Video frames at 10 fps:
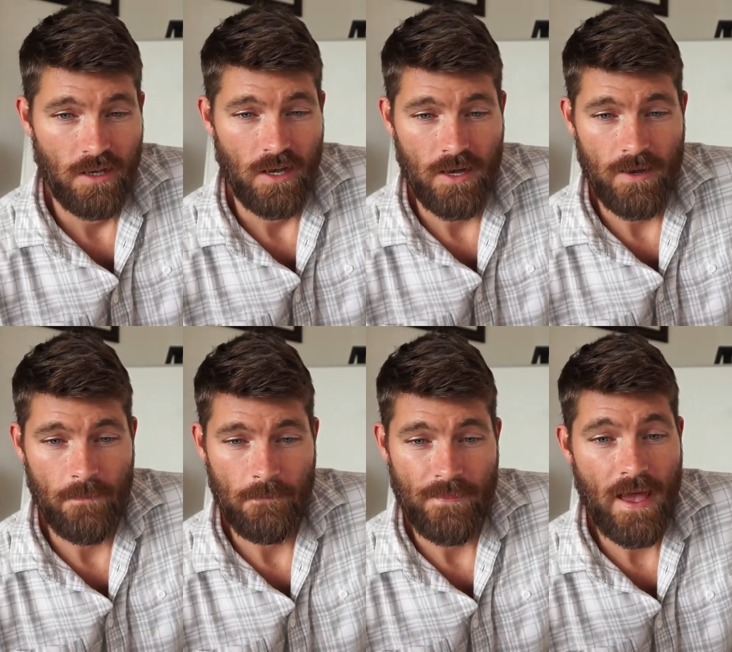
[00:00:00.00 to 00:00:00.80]

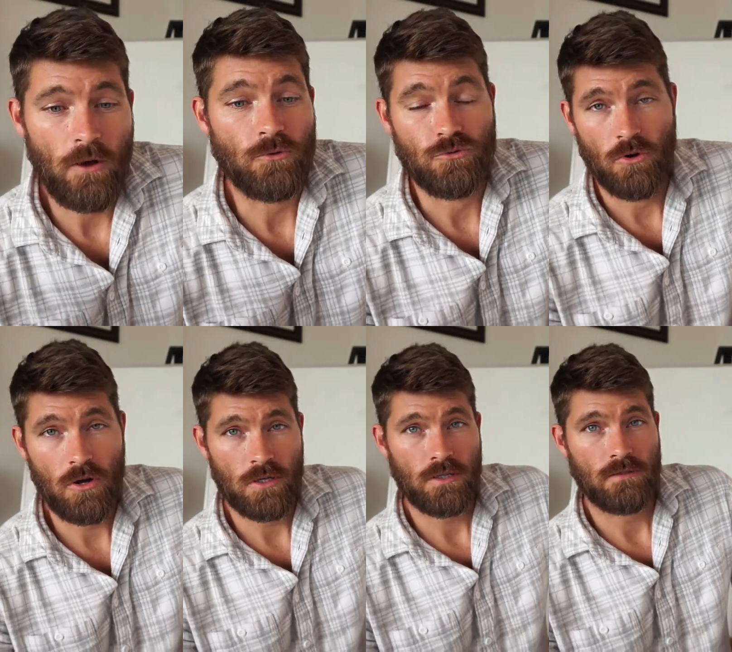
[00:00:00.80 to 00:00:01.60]
Now,
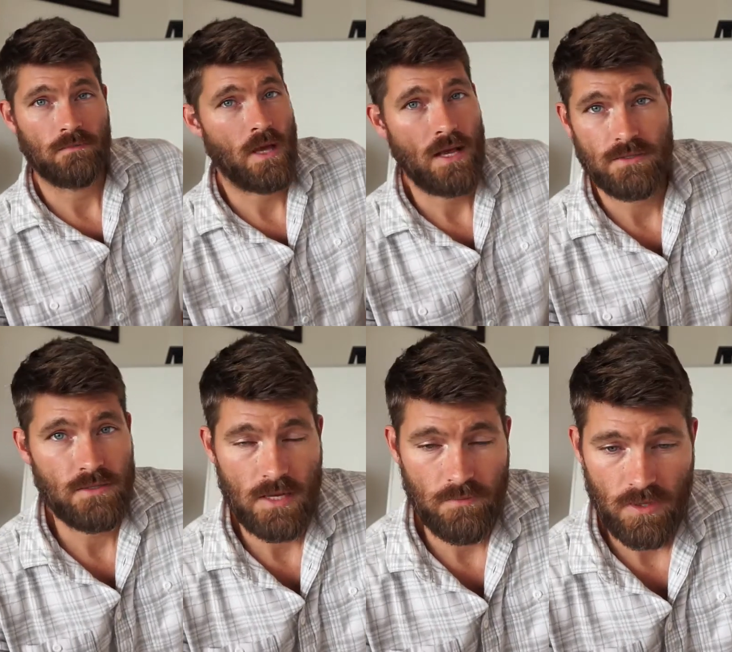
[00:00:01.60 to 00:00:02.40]
drawing has the
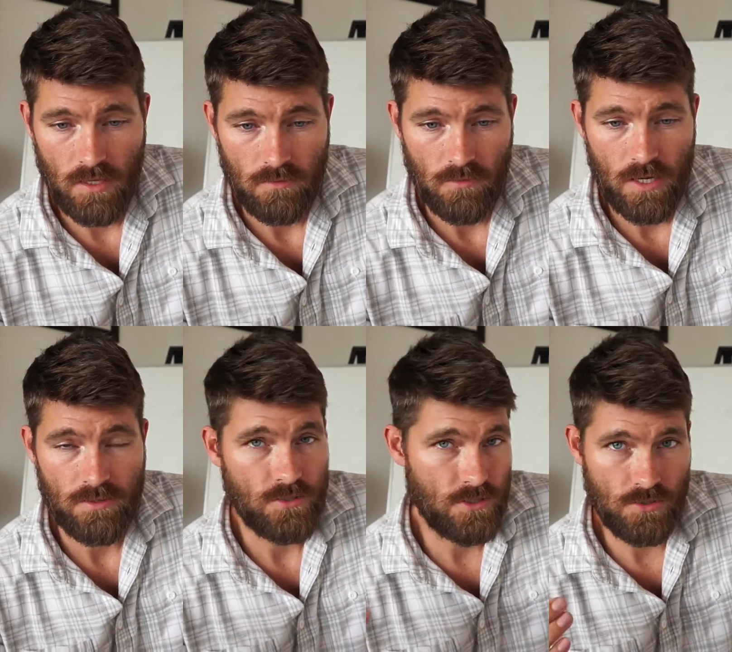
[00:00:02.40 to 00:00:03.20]
same thing, right?
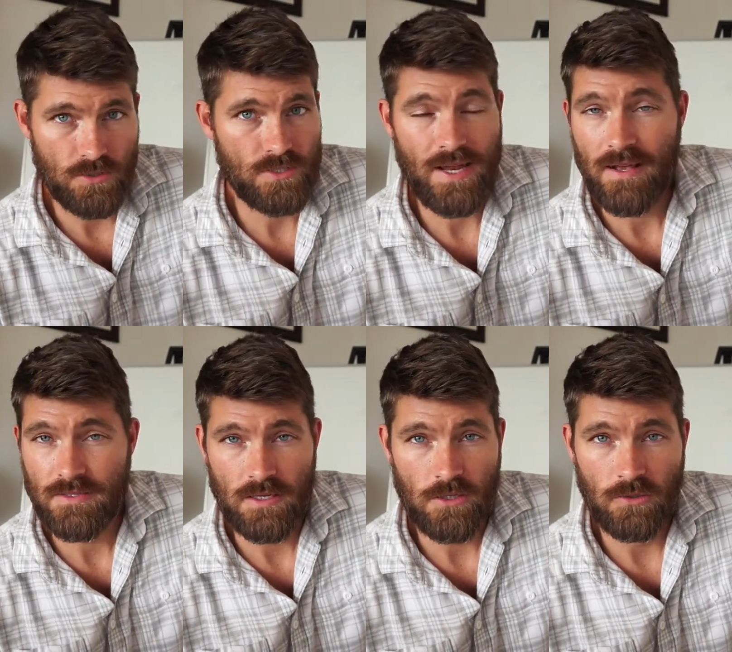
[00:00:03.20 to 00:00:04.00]
There's certain styles
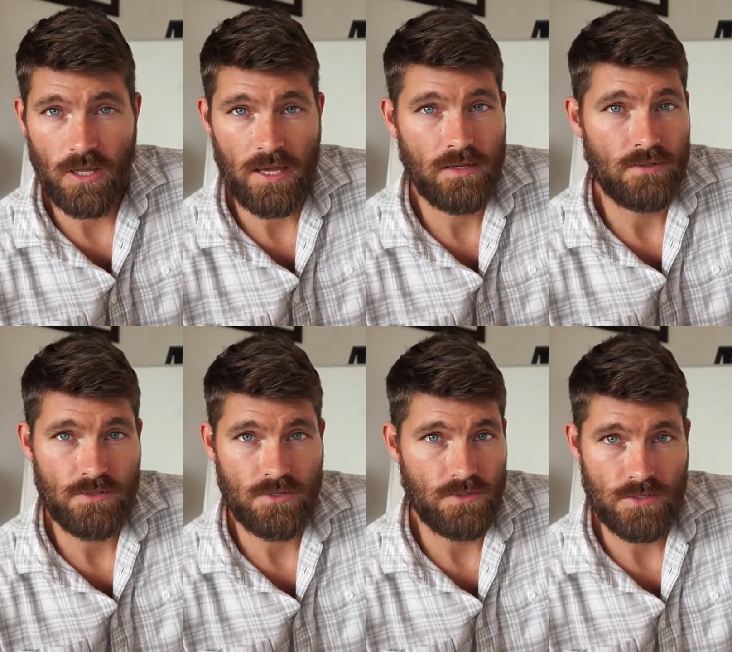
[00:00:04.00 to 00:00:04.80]
that you like and
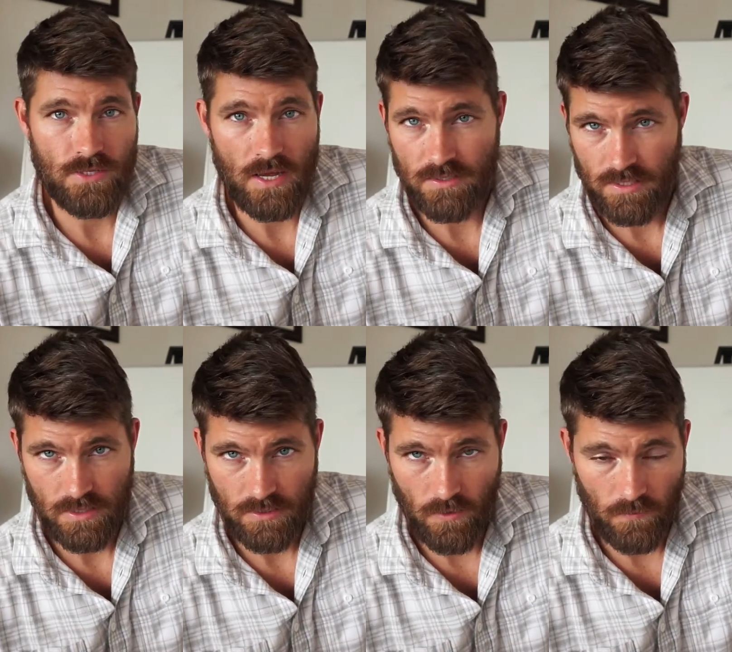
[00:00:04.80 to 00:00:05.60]
there's certain styles that
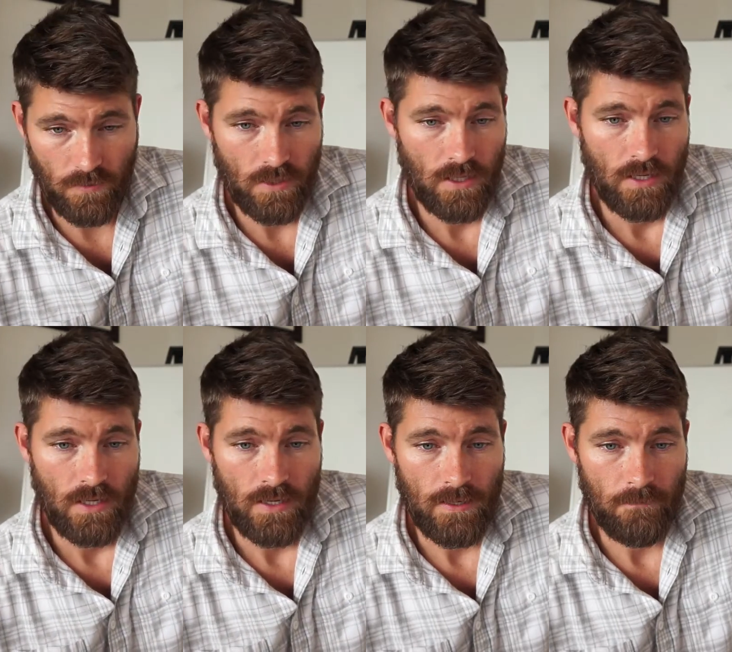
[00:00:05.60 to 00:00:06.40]
you don't.
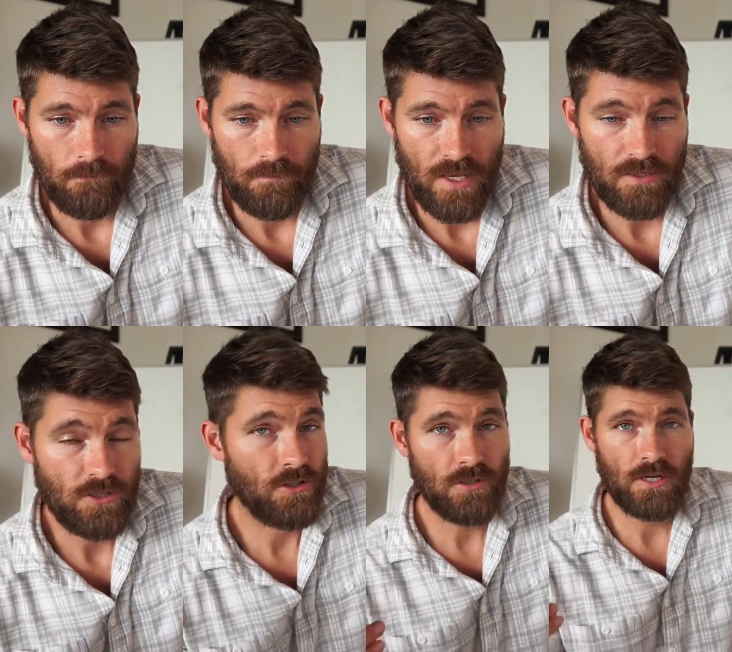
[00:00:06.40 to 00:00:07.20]
And
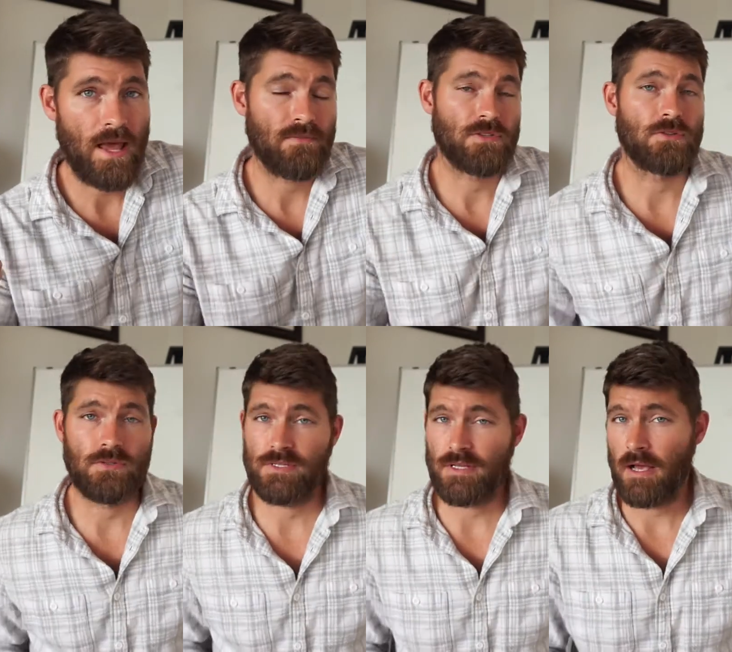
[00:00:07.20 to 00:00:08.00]
you're going to have a
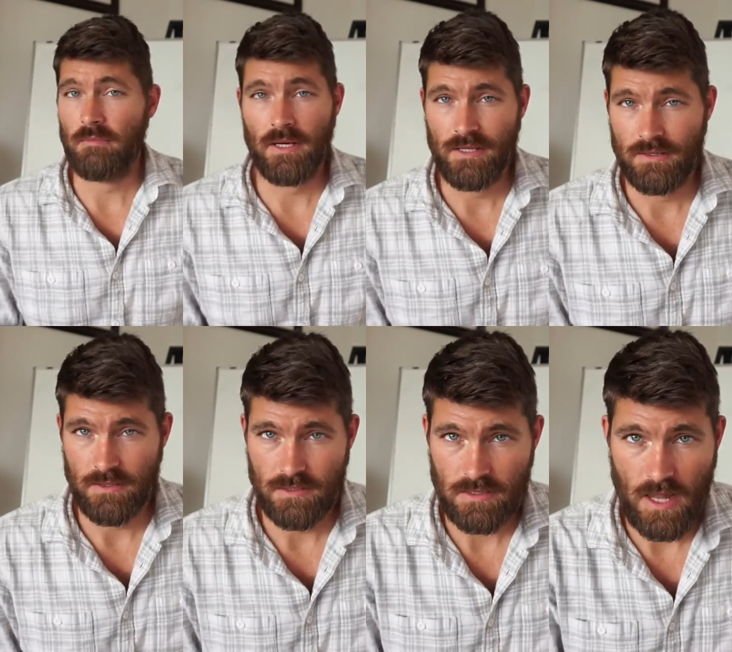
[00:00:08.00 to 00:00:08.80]
certain style by the end of
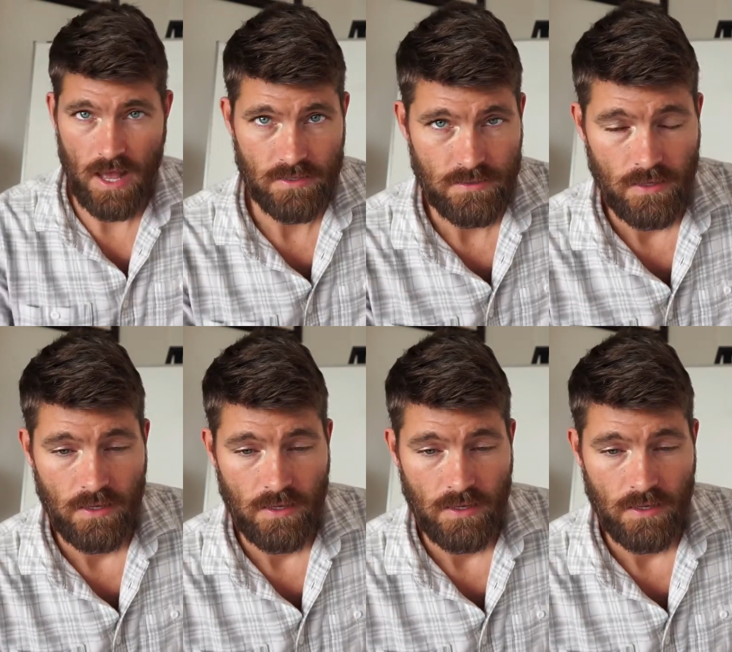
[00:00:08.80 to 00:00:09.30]
this class.